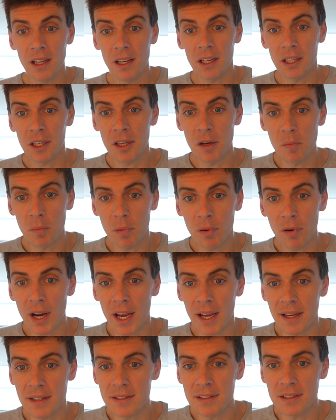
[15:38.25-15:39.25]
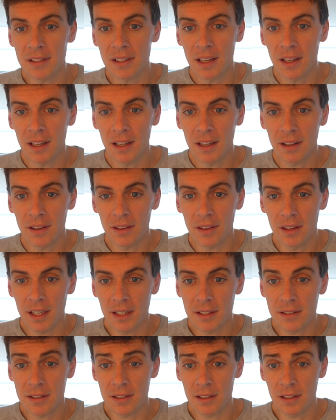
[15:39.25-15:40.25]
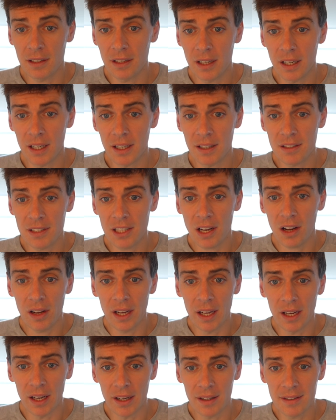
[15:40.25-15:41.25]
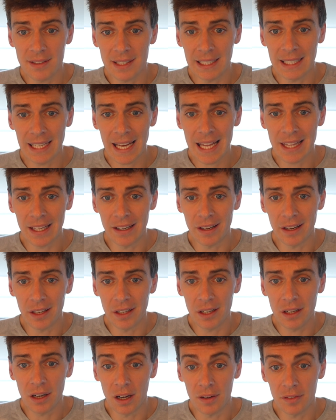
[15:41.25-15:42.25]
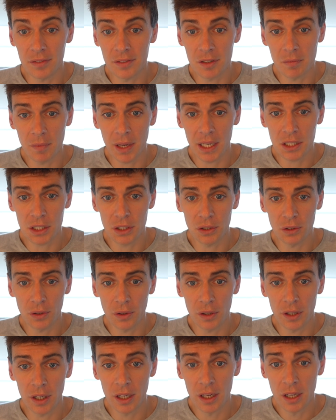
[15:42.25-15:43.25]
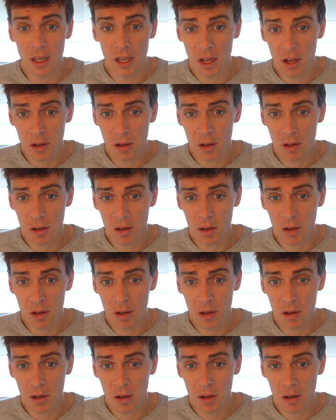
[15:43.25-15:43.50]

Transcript: compress this tyre together enough to make sure that